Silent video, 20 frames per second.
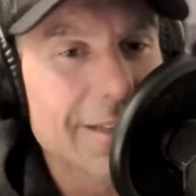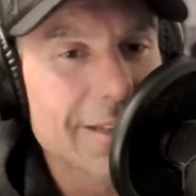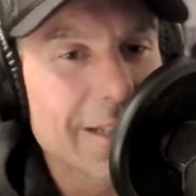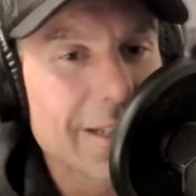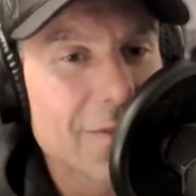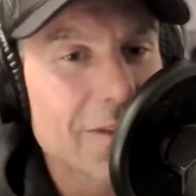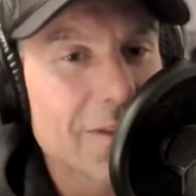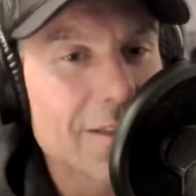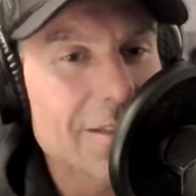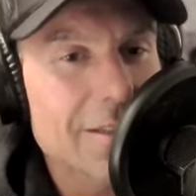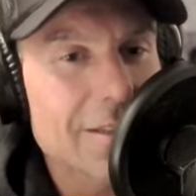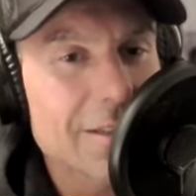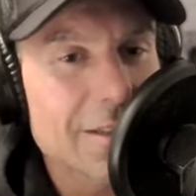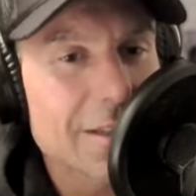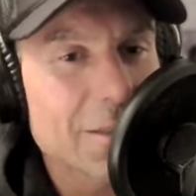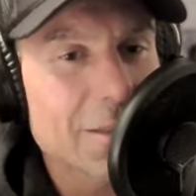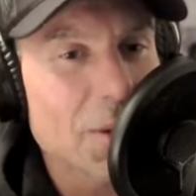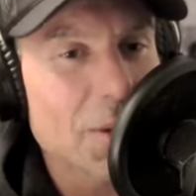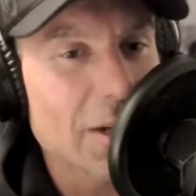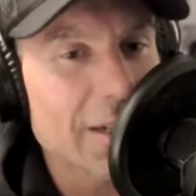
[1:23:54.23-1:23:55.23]
Love listening to
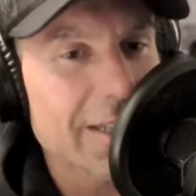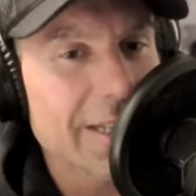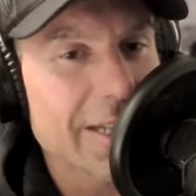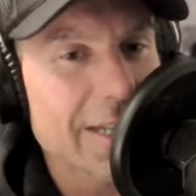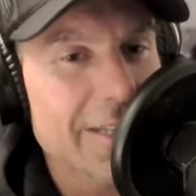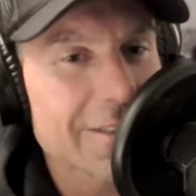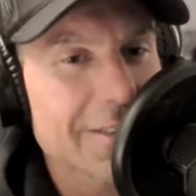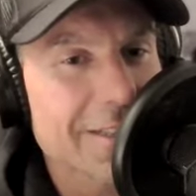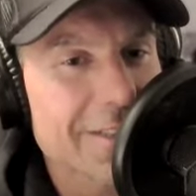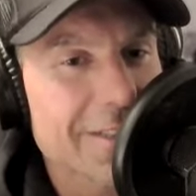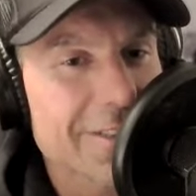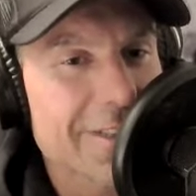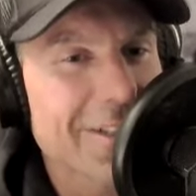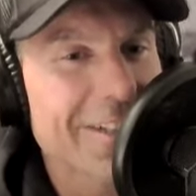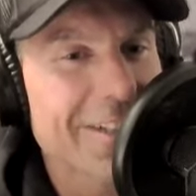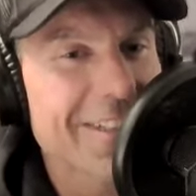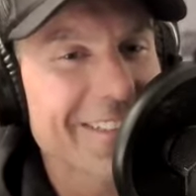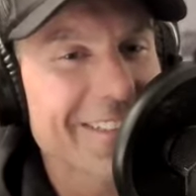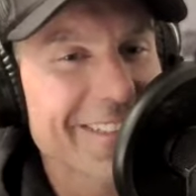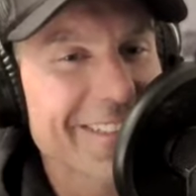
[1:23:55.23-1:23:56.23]
the podcast I
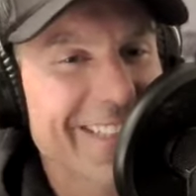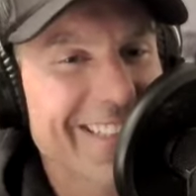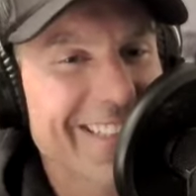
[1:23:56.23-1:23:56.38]
started.